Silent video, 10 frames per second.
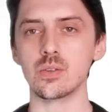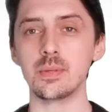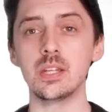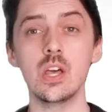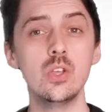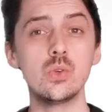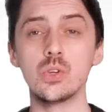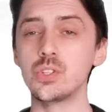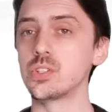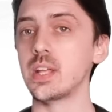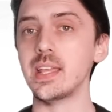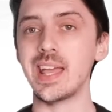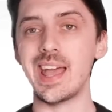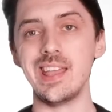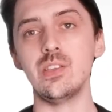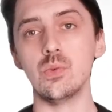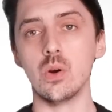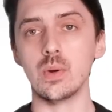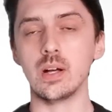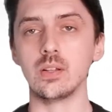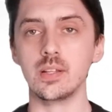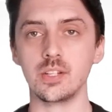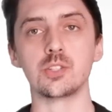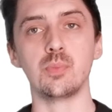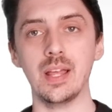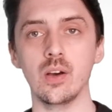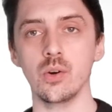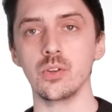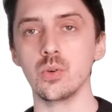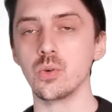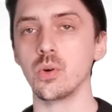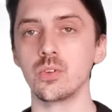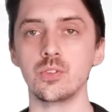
I mean, you could just take a URL and display it on your